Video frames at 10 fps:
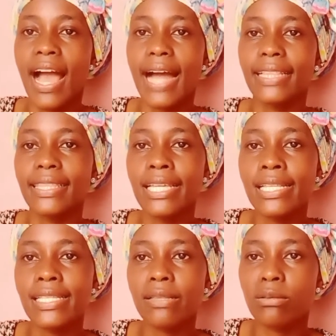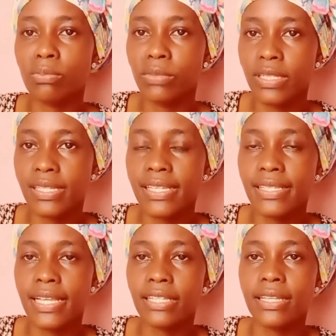and these
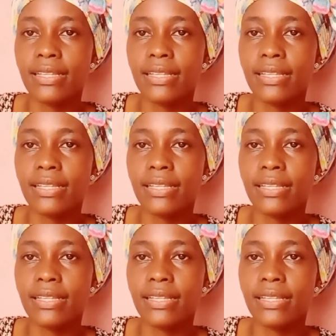diseases